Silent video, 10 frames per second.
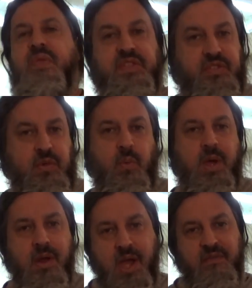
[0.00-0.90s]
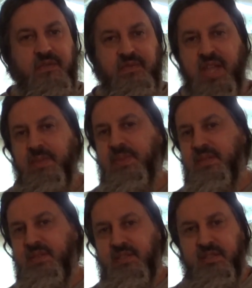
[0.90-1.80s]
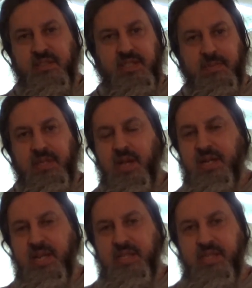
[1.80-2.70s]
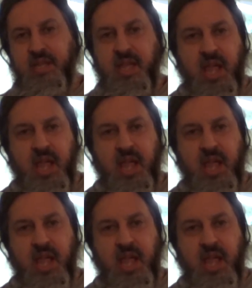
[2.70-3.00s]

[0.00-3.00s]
this is a one-off event, this is something not connected.